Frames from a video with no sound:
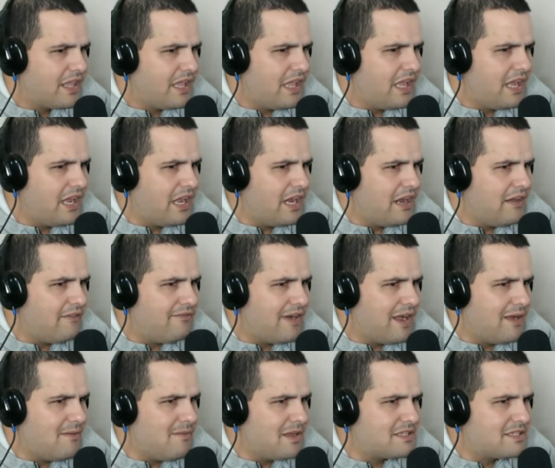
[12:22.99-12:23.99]
and, and i
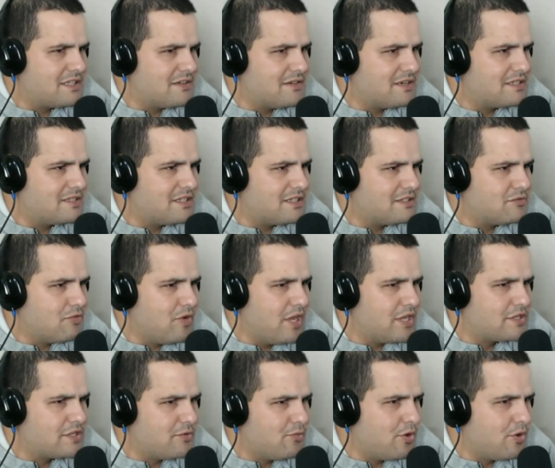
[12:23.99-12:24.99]
find myself in a
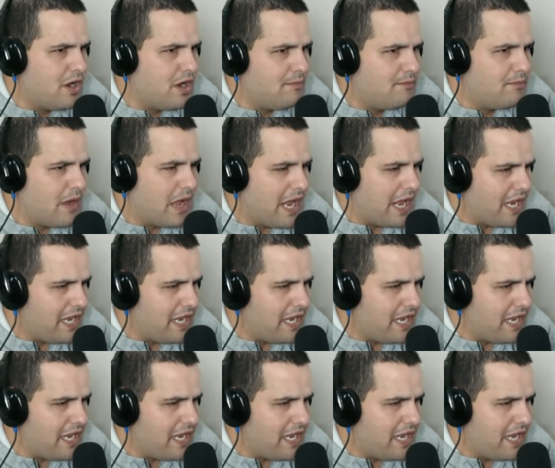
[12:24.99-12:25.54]
situation where i'm